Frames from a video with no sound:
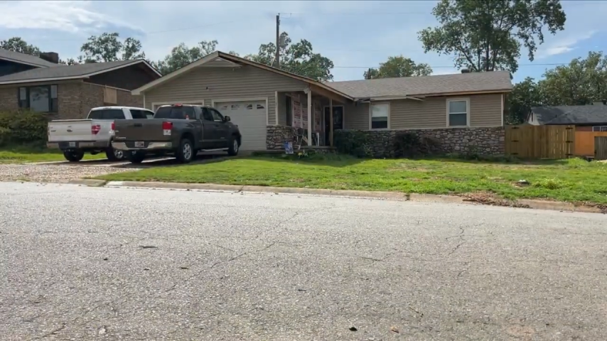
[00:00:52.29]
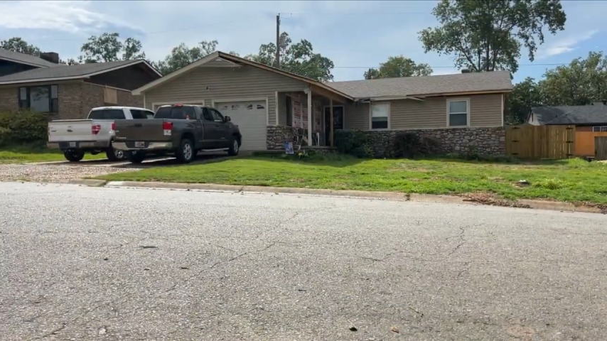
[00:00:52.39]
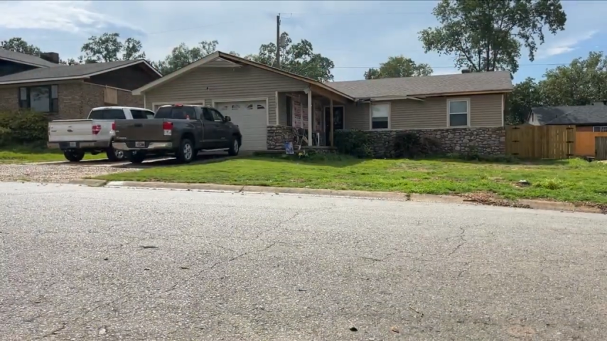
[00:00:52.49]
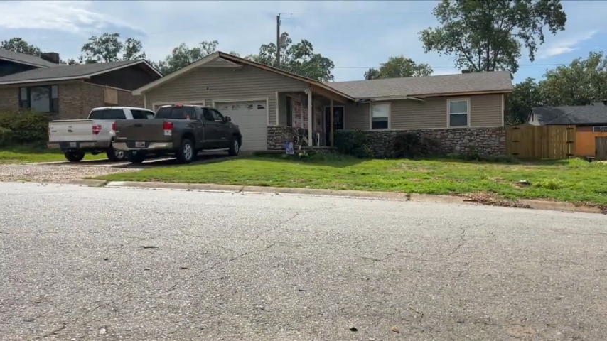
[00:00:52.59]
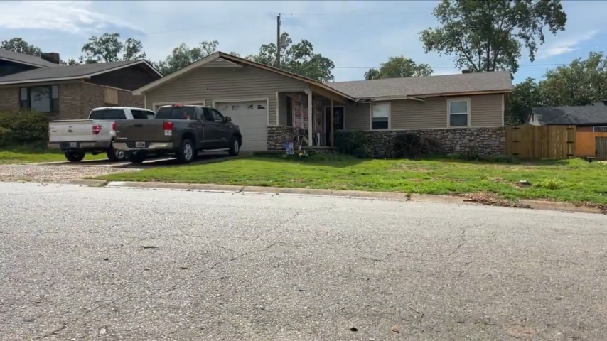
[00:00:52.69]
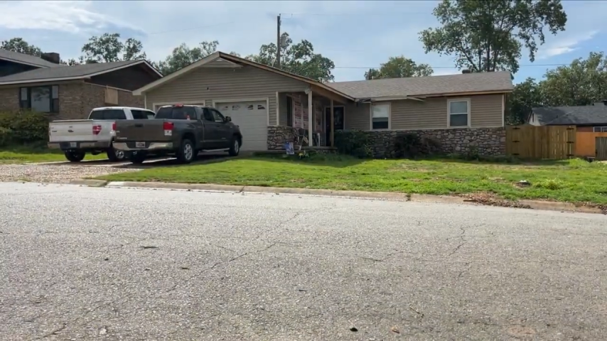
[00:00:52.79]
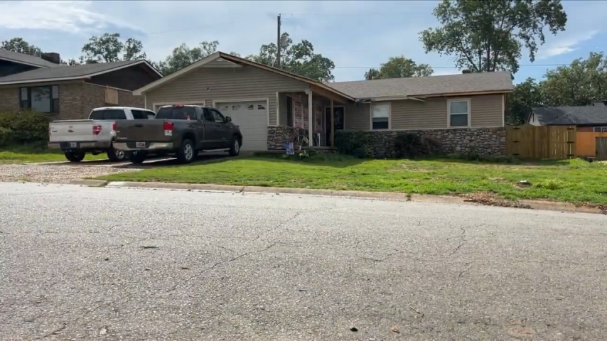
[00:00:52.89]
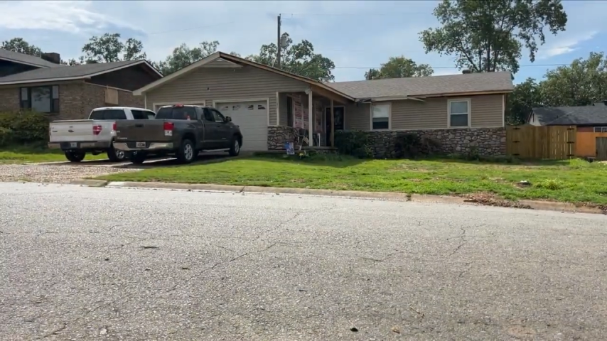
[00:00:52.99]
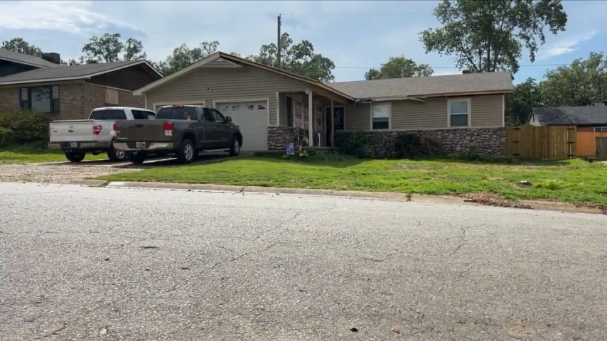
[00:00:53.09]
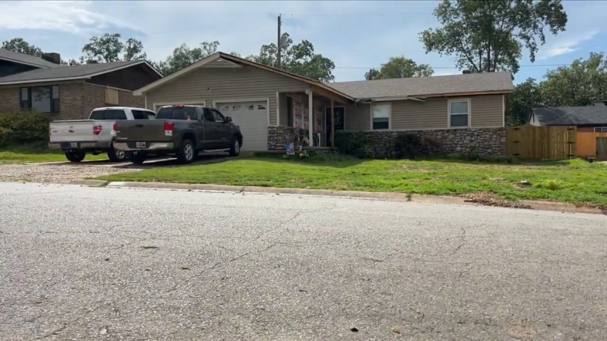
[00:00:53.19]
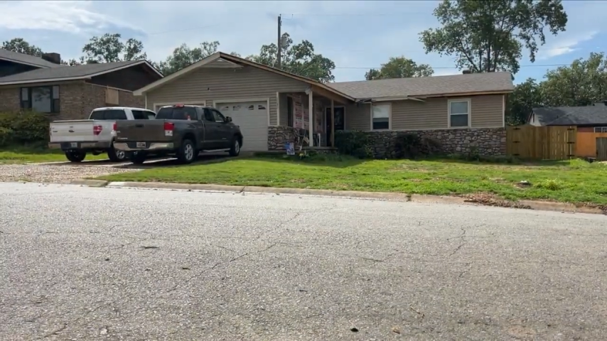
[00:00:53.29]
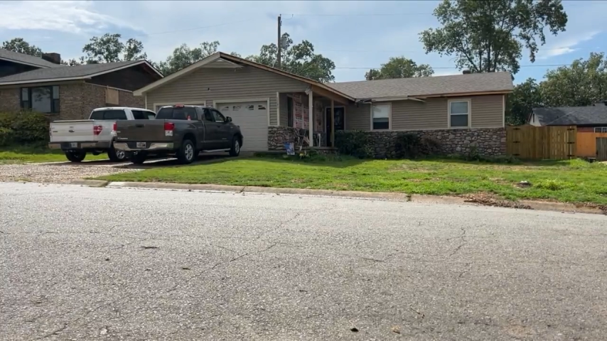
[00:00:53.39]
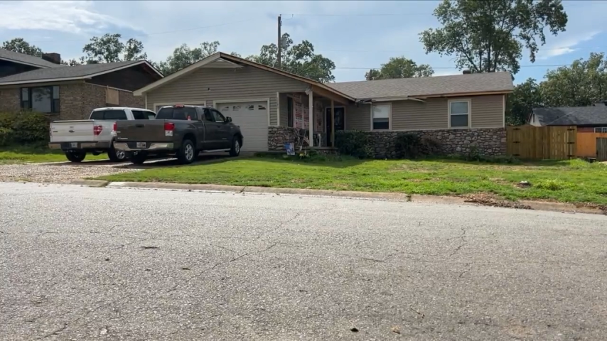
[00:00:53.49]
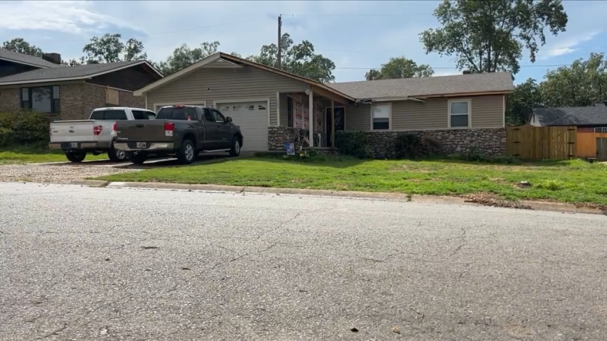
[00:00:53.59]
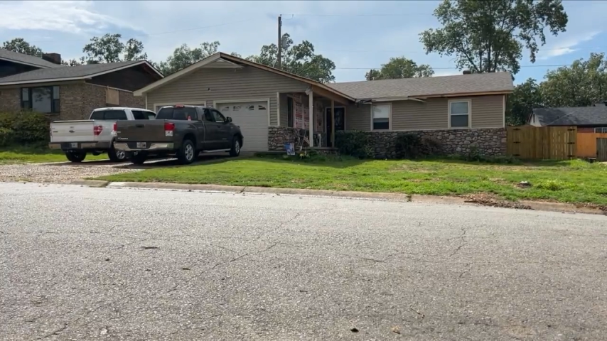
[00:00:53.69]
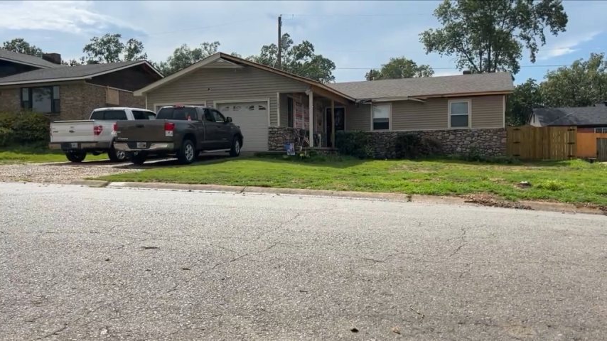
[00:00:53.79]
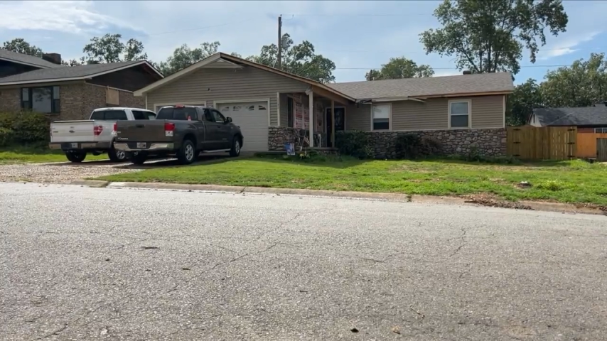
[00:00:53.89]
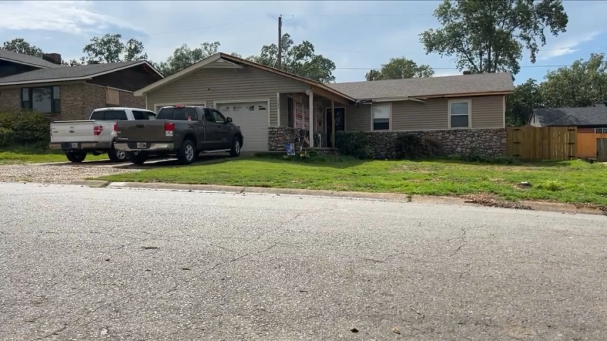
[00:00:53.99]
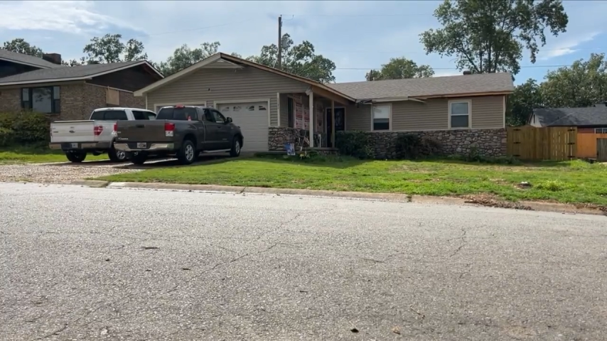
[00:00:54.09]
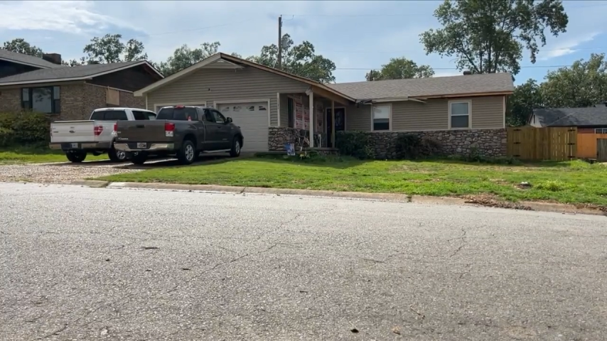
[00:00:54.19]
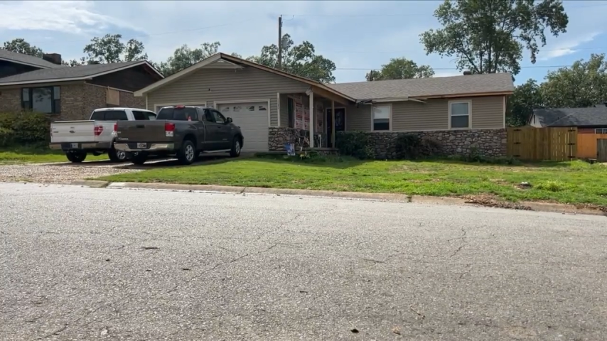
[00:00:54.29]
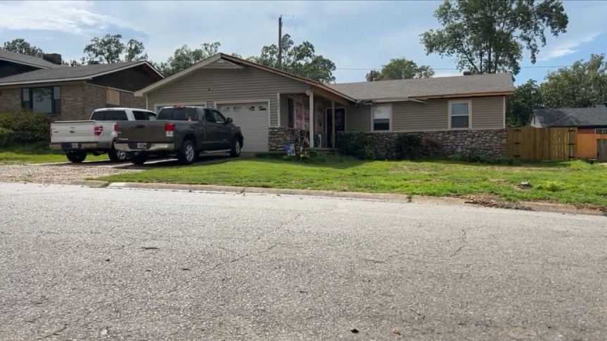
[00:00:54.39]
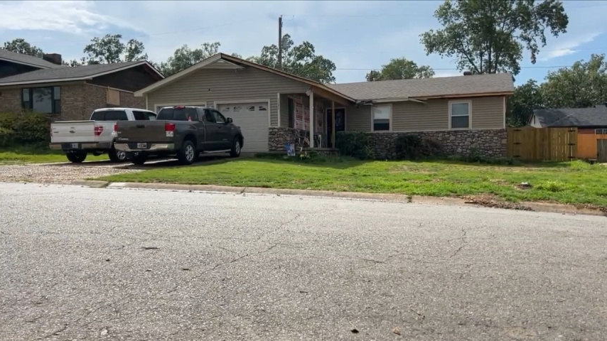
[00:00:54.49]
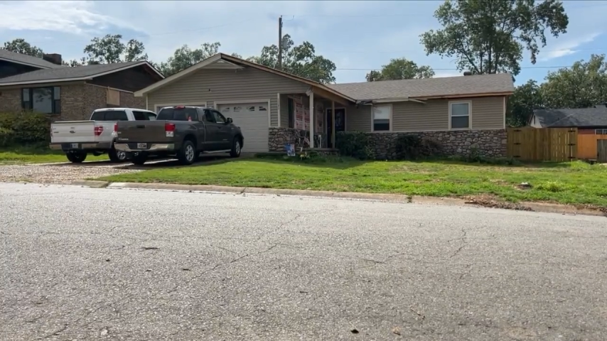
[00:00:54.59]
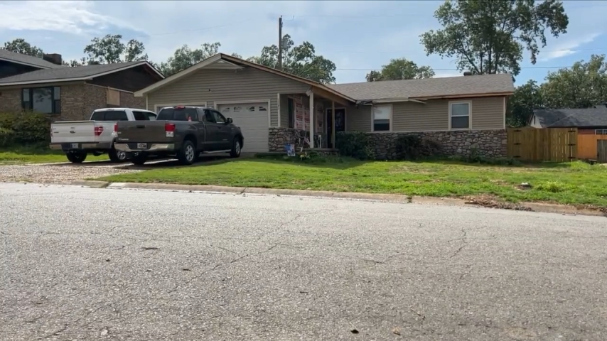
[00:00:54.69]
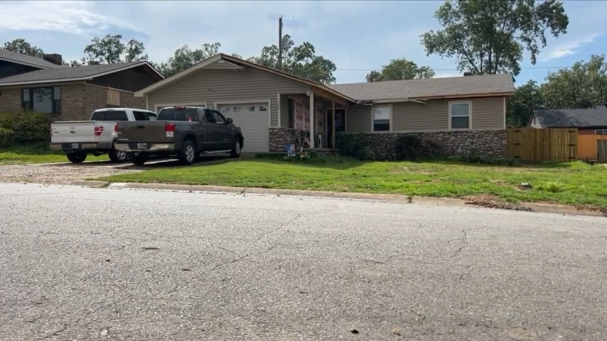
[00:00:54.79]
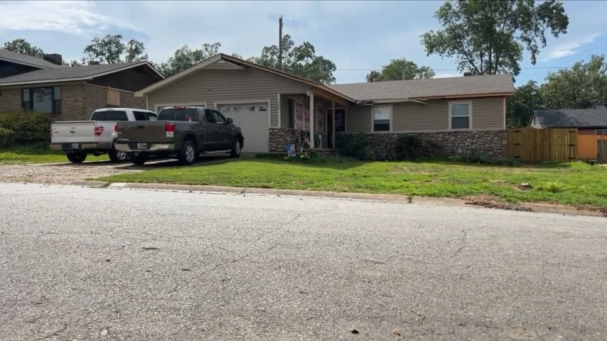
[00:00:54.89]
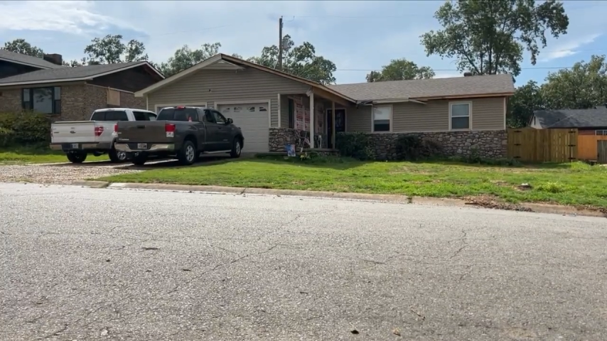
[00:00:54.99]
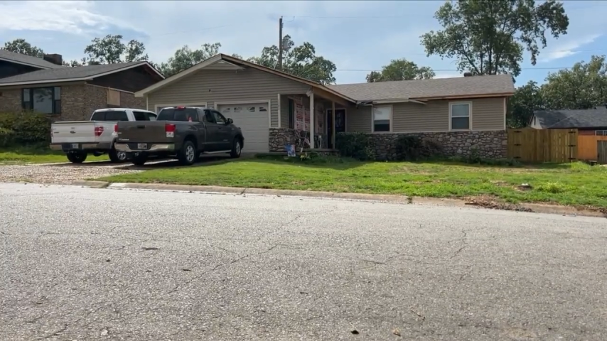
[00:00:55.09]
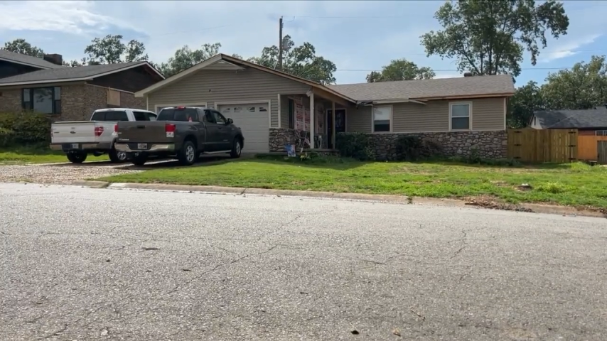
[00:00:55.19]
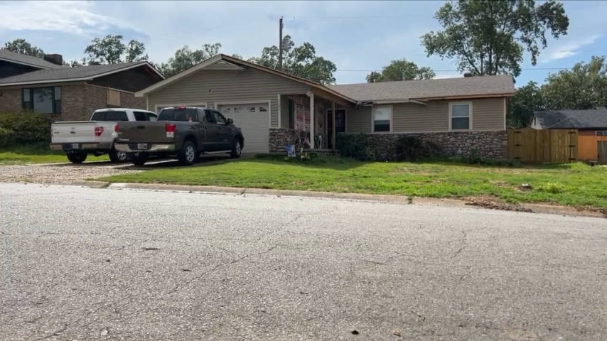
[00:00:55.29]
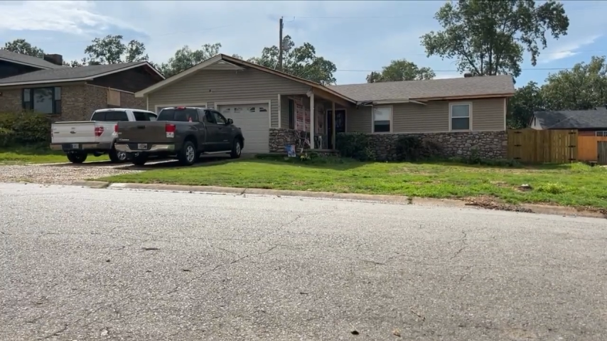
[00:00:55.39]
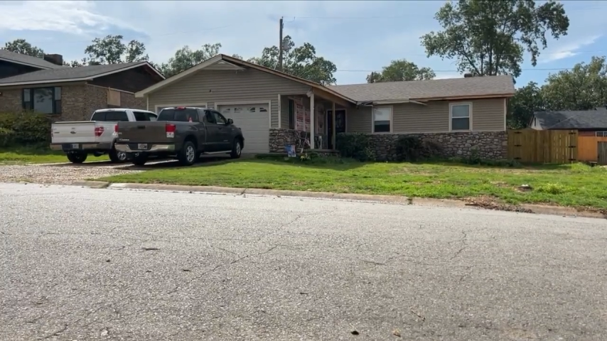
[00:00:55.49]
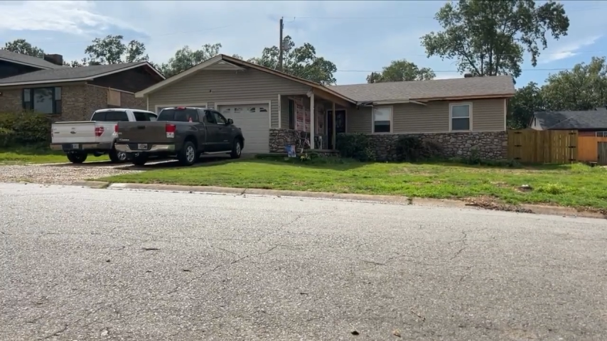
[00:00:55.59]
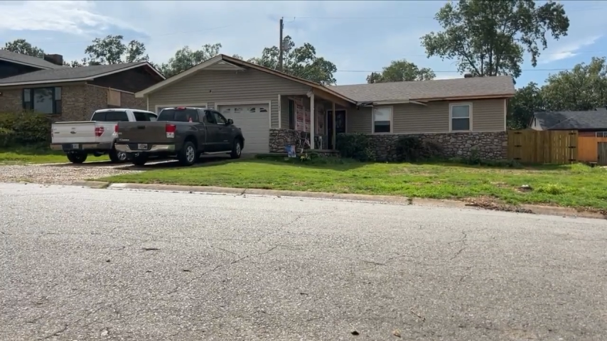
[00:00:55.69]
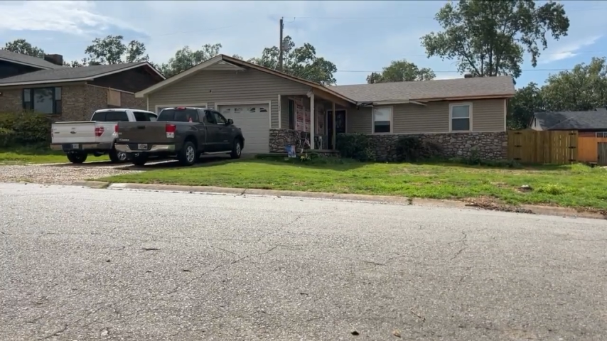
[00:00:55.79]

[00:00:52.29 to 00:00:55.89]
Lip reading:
Nobody's mouth can be seen.